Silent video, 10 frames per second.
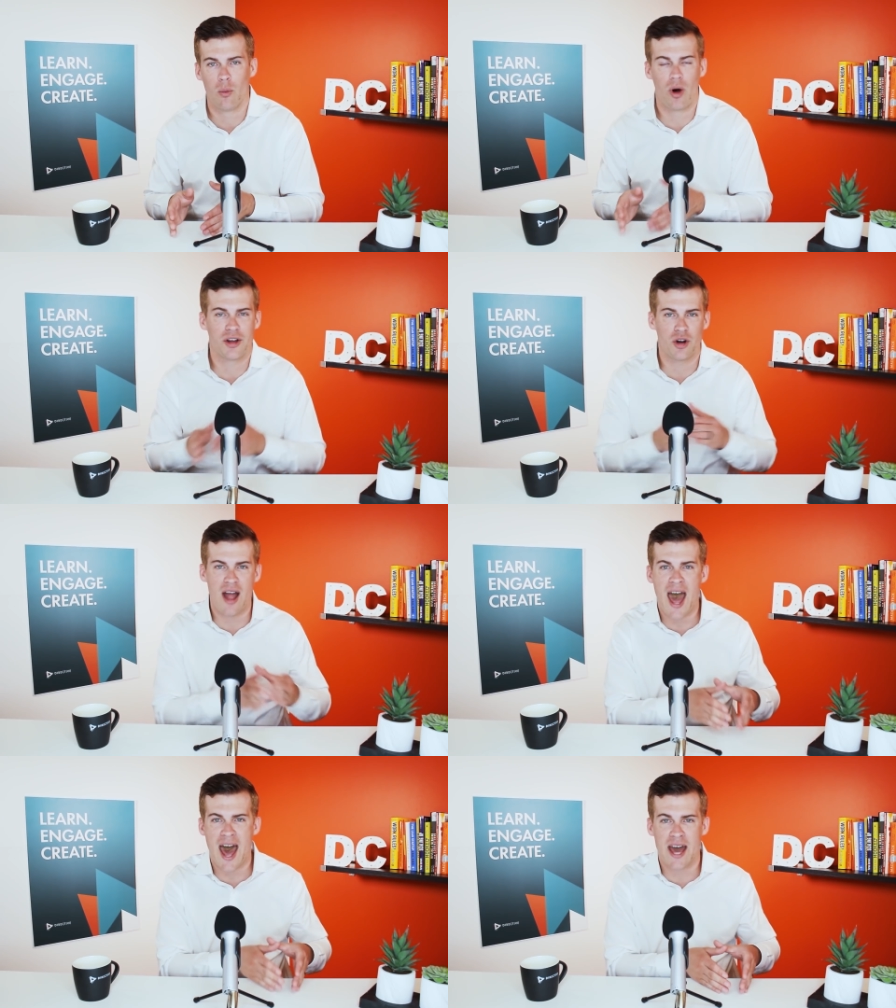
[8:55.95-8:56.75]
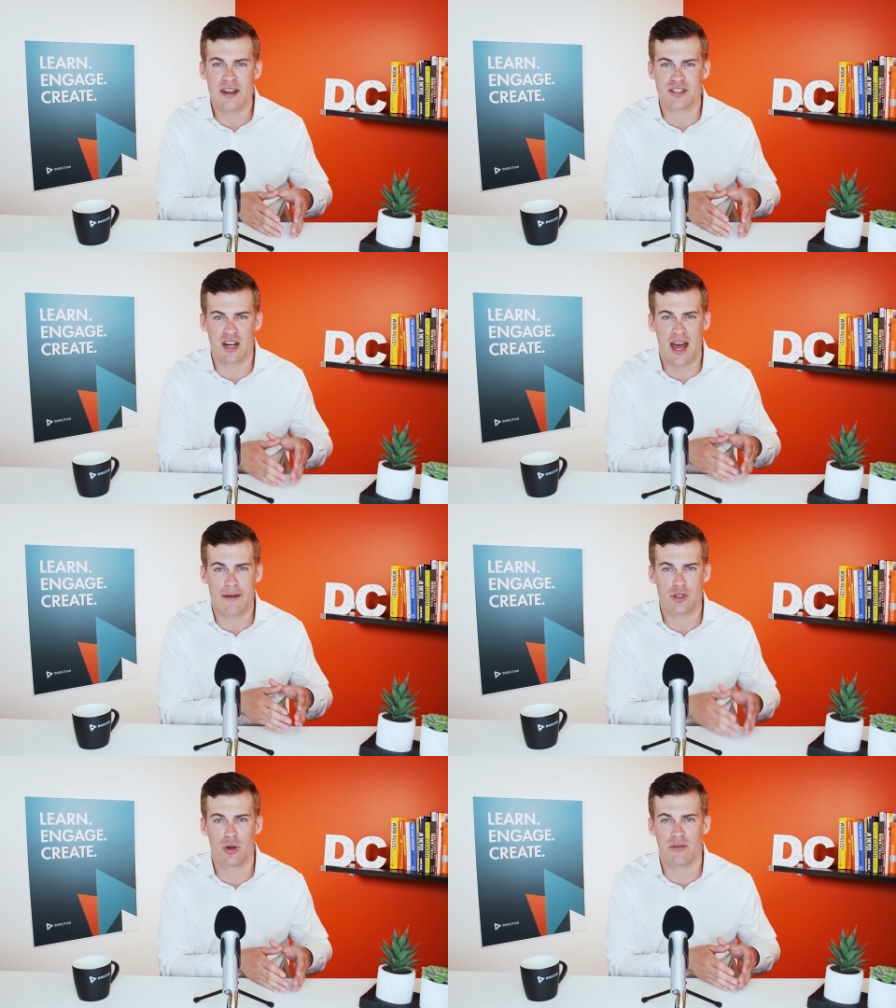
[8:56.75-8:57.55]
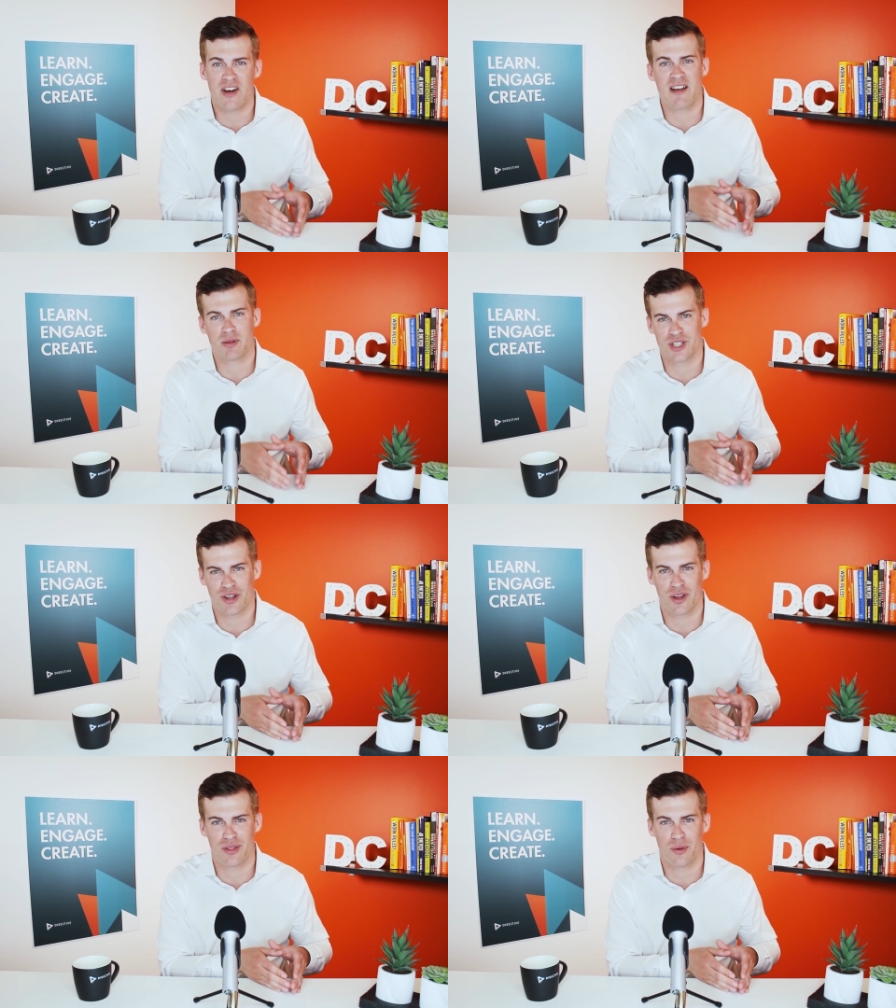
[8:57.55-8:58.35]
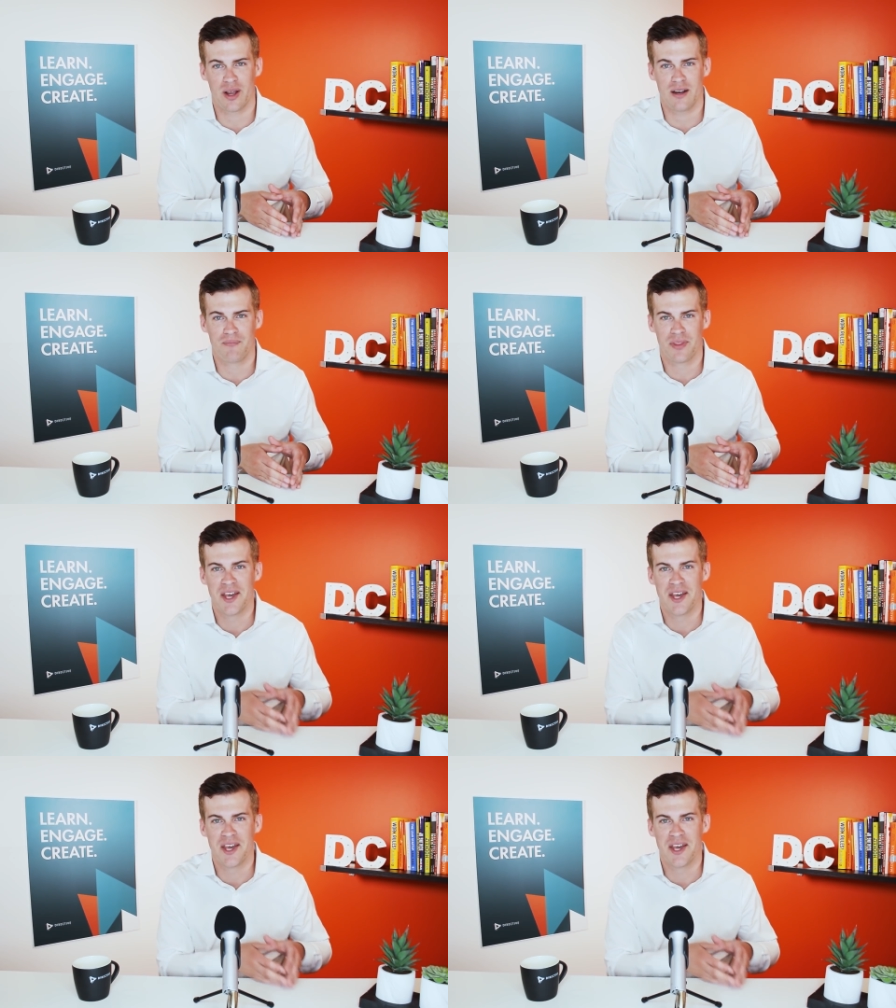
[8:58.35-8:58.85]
while your ad is gonna have 2 to 5% click-through rate.